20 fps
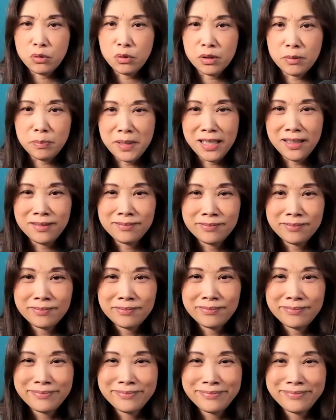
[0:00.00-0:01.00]
with me?
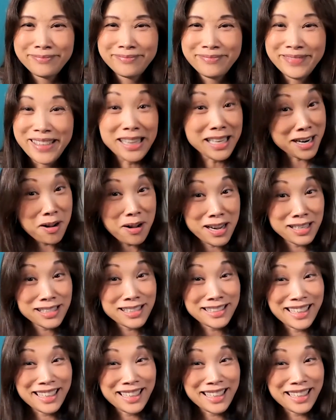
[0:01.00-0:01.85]
And then I'll well, ask